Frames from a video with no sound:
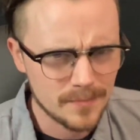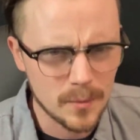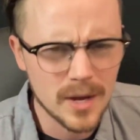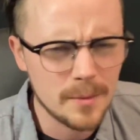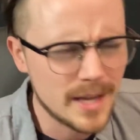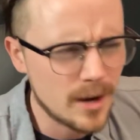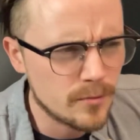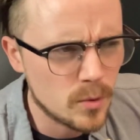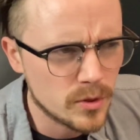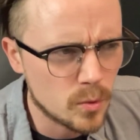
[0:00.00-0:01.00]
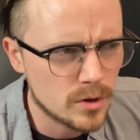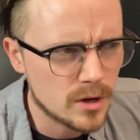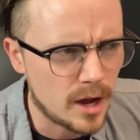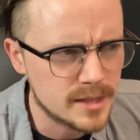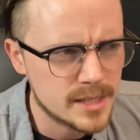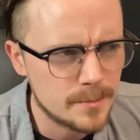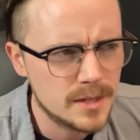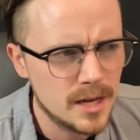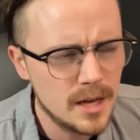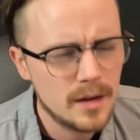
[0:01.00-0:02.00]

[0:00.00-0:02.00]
And we got to be careful with the word concept.